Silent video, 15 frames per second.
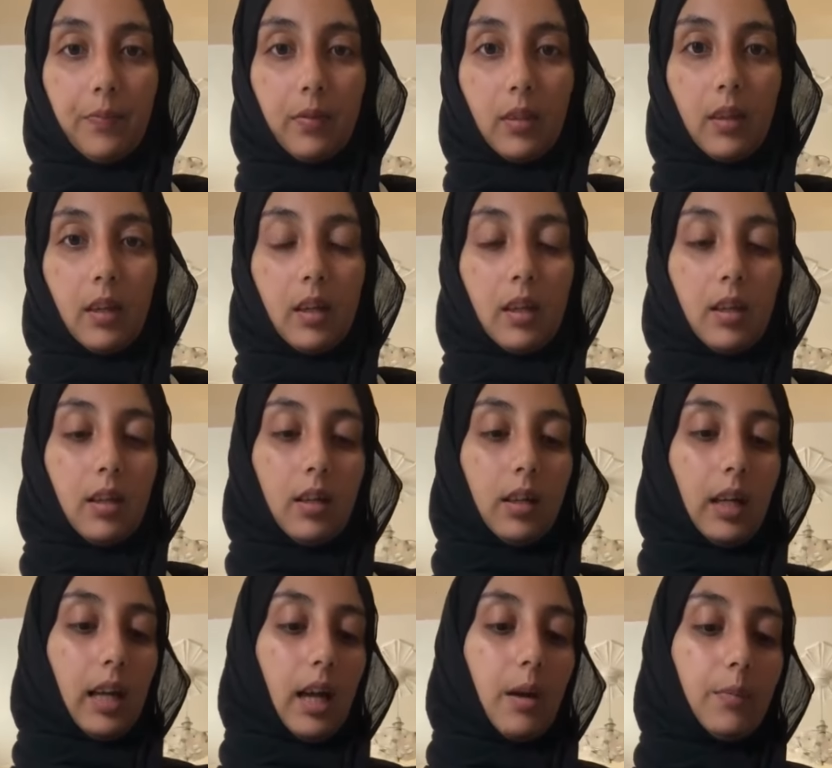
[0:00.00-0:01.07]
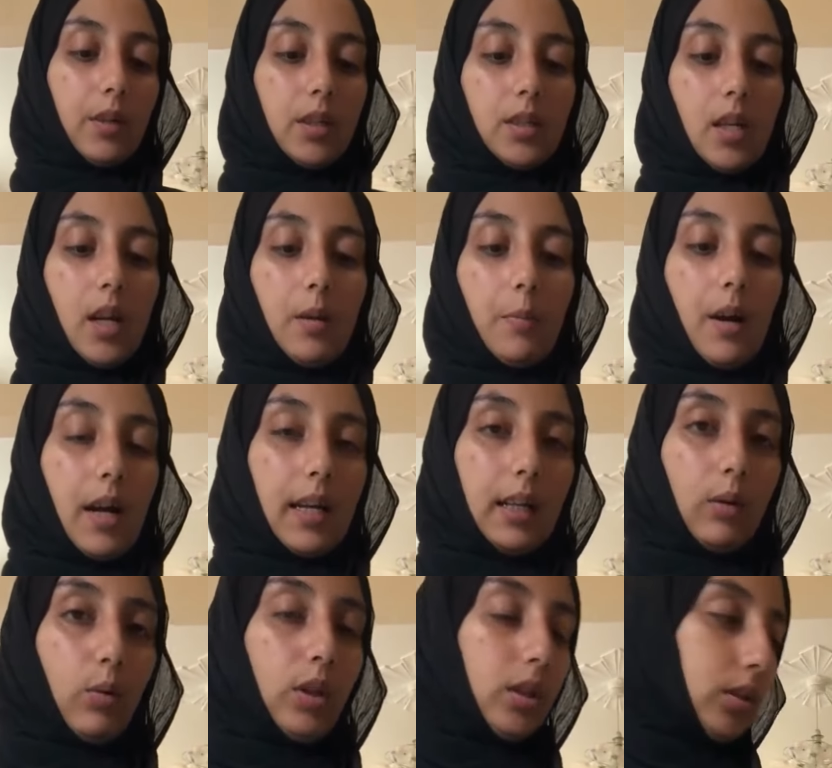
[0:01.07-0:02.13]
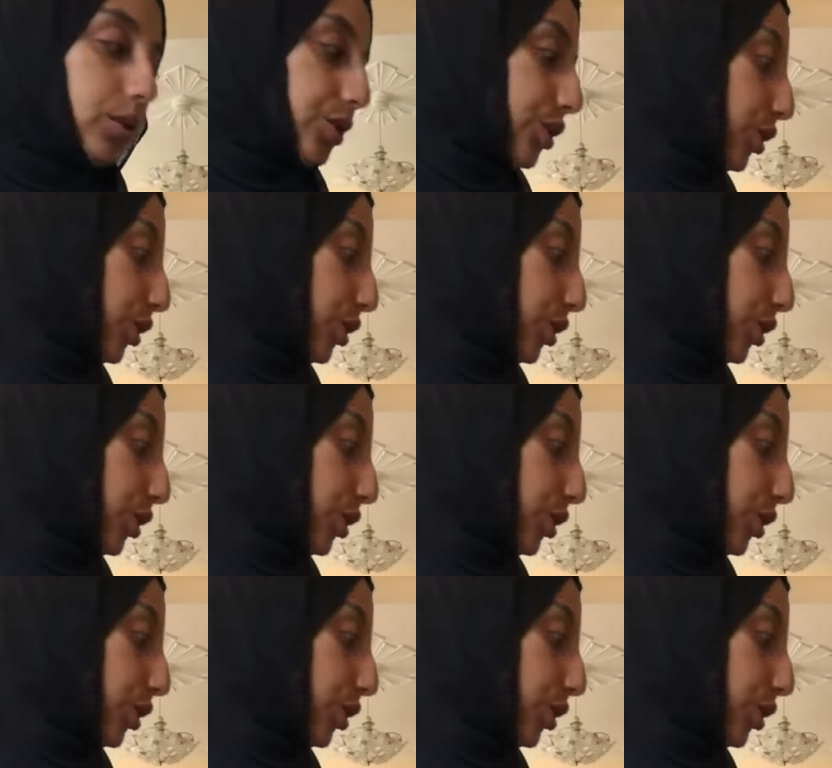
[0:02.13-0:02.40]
Okay, I'm going to turn my oil